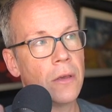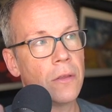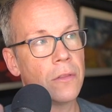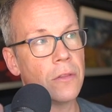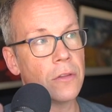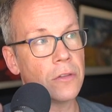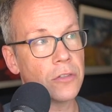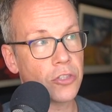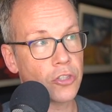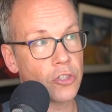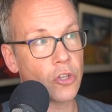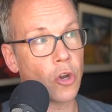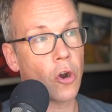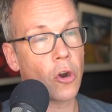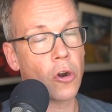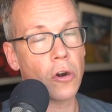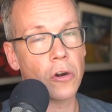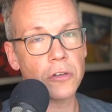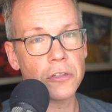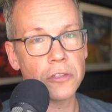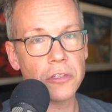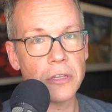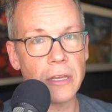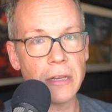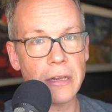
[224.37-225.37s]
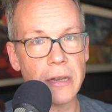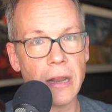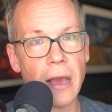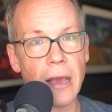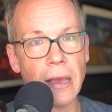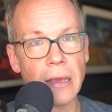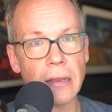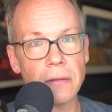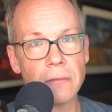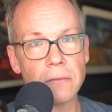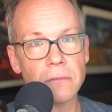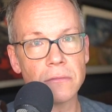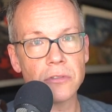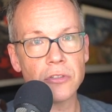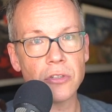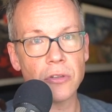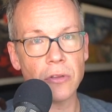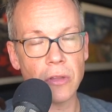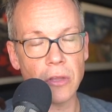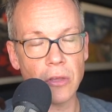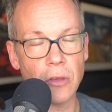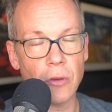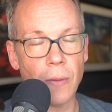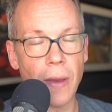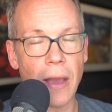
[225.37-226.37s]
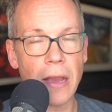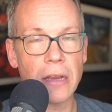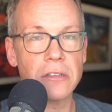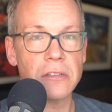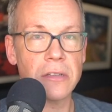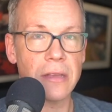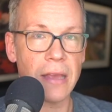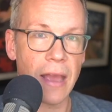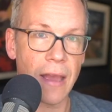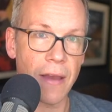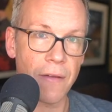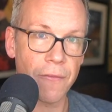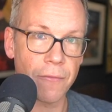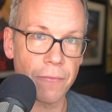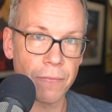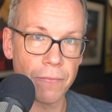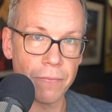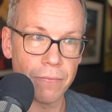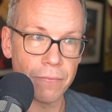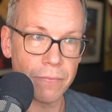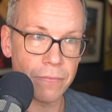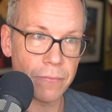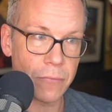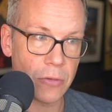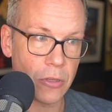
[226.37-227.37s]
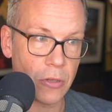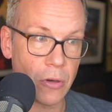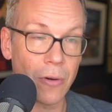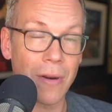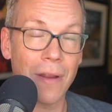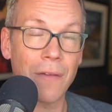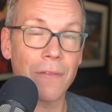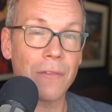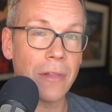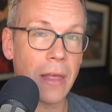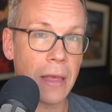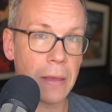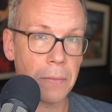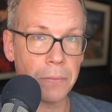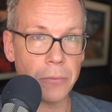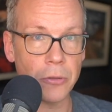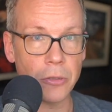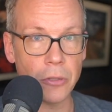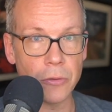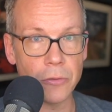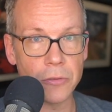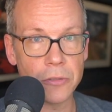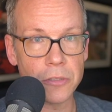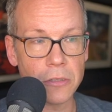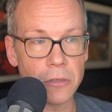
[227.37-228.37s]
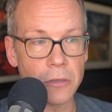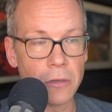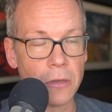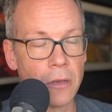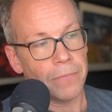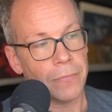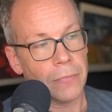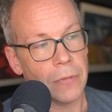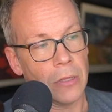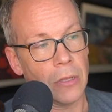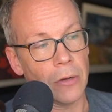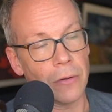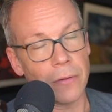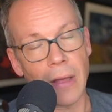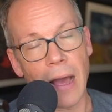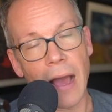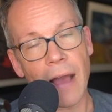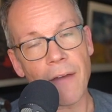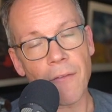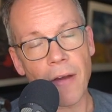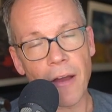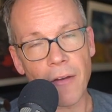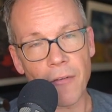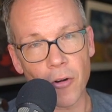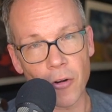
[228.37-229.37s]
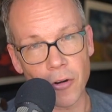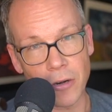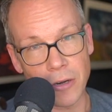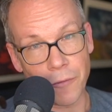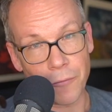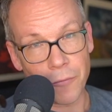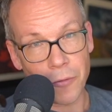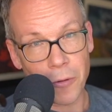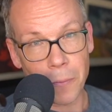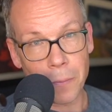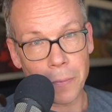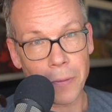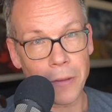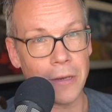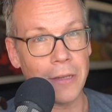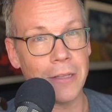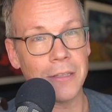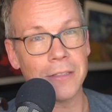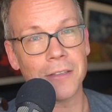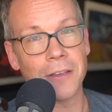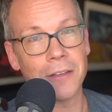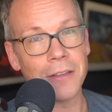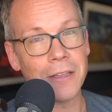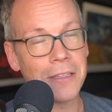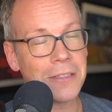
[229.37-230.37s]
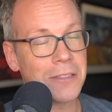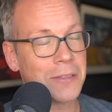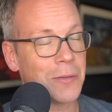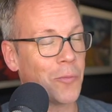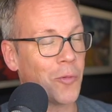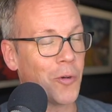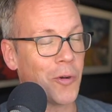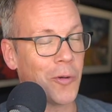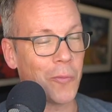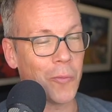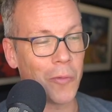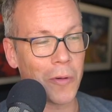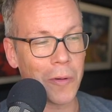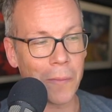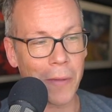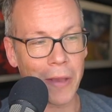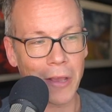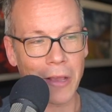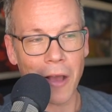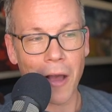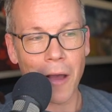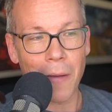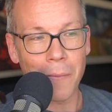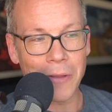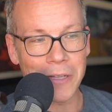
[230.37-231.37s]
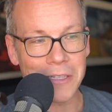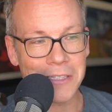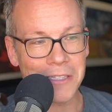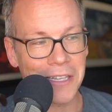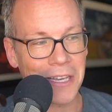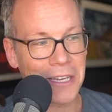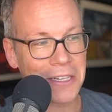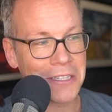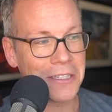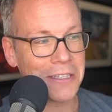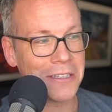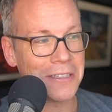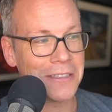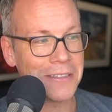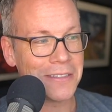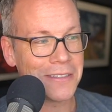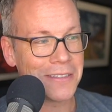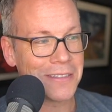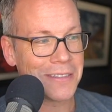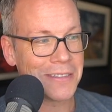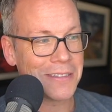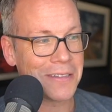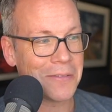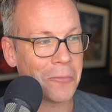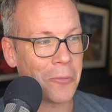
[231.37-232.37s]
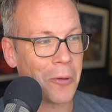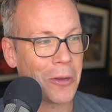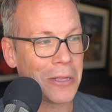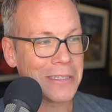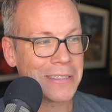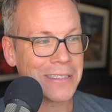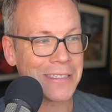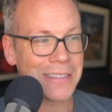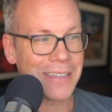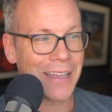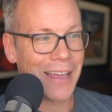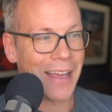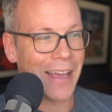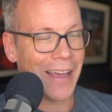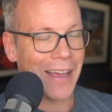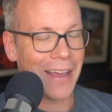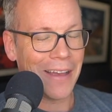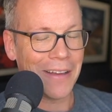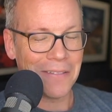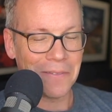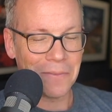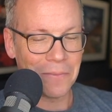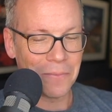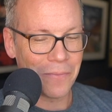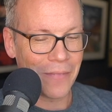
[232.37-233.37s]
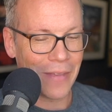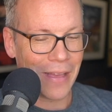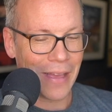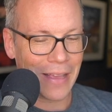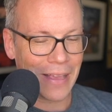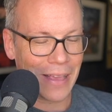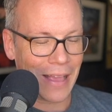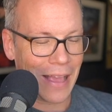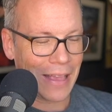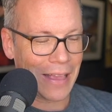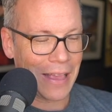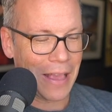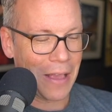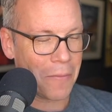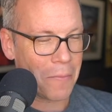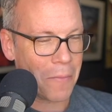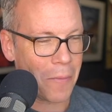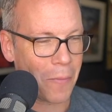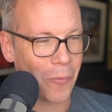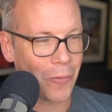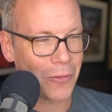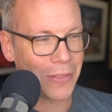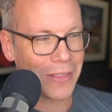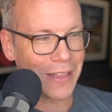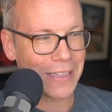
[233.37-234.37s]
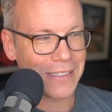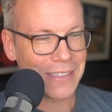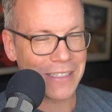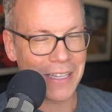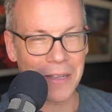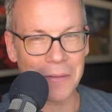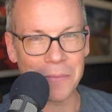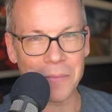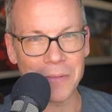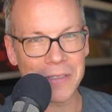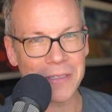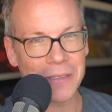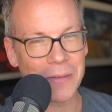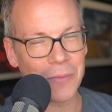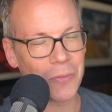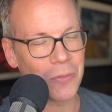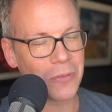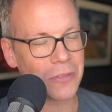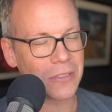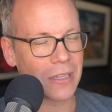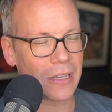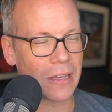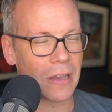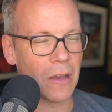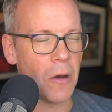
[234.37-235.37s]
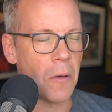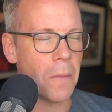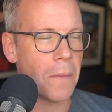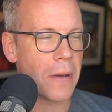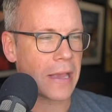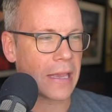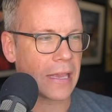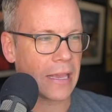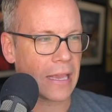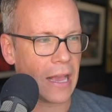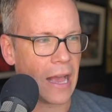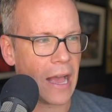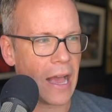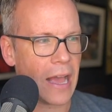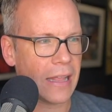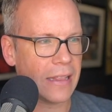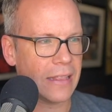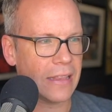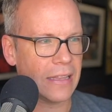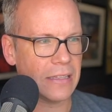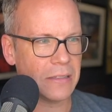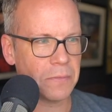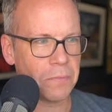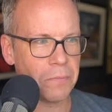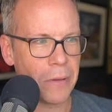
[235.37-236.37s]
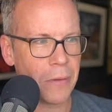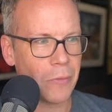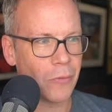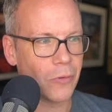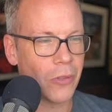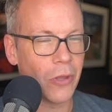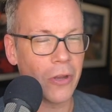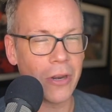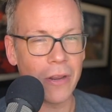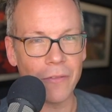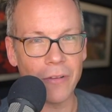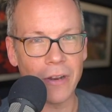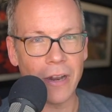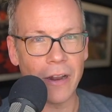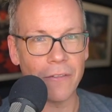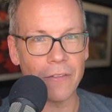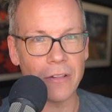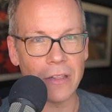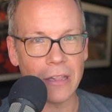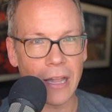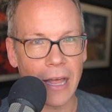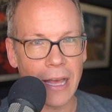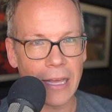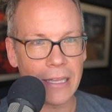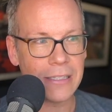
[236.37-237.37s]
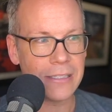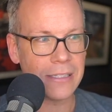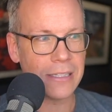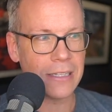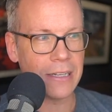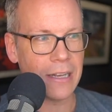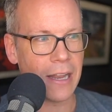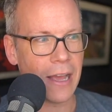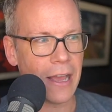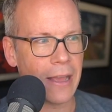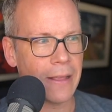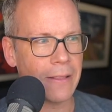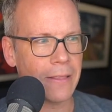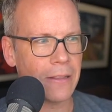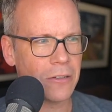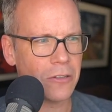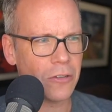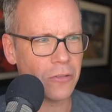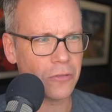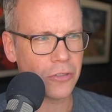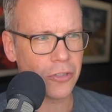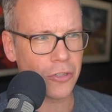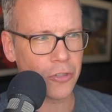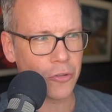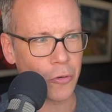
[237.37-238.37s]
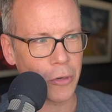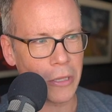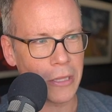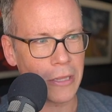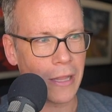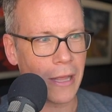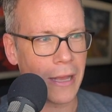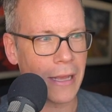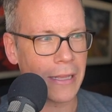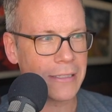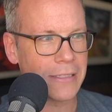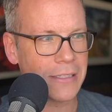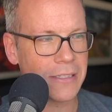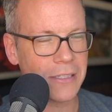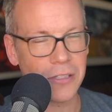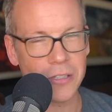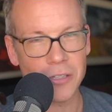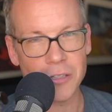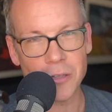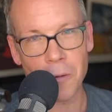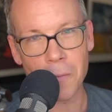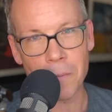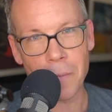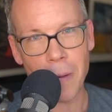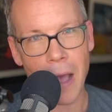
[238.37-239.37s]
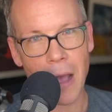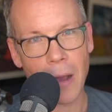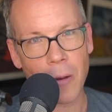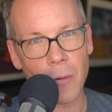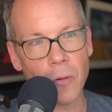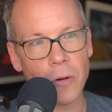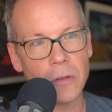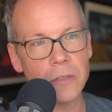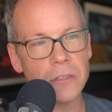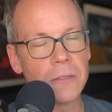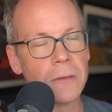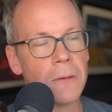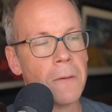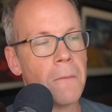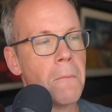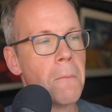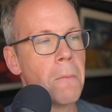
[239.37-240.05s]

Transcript: the stars at night so that you actually have, you don't have light pollution you know, I've heard different opinions on this somewhere in one of my comment sections once. Uh, I, I, can't remember what they said, but someone was like, oh my God, these people don't even have lights at night. There's no street lights. This is so backwards.